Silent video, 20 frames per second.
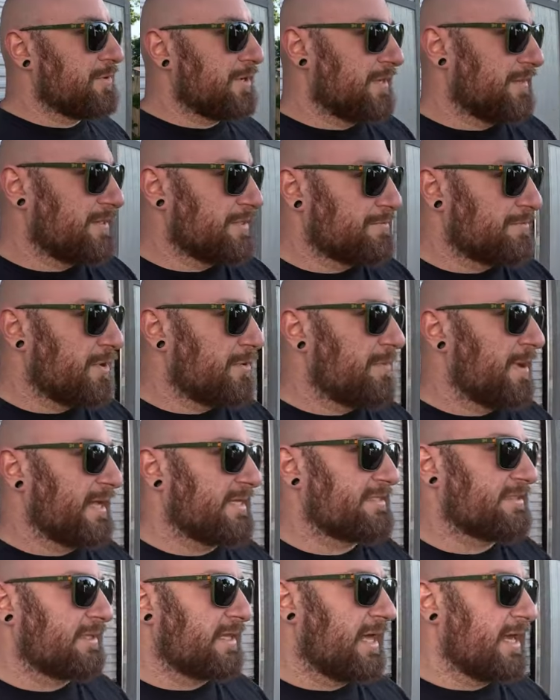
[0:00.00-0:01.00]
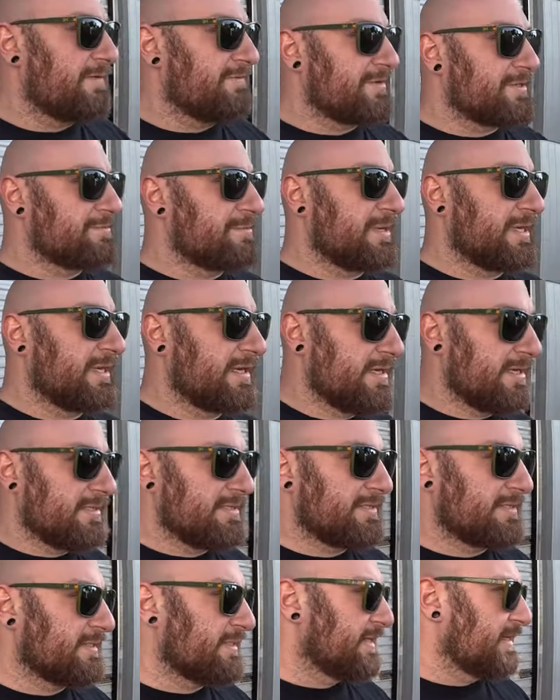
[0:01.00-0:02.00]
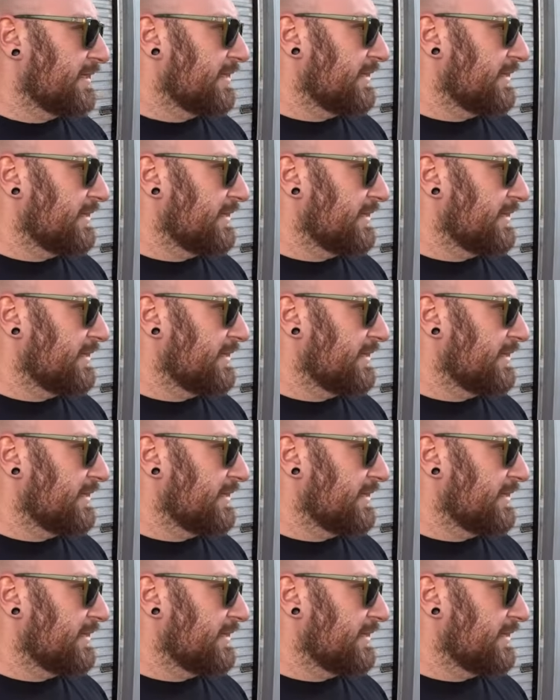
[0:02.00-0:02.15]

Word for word: bringing this boat back to life is because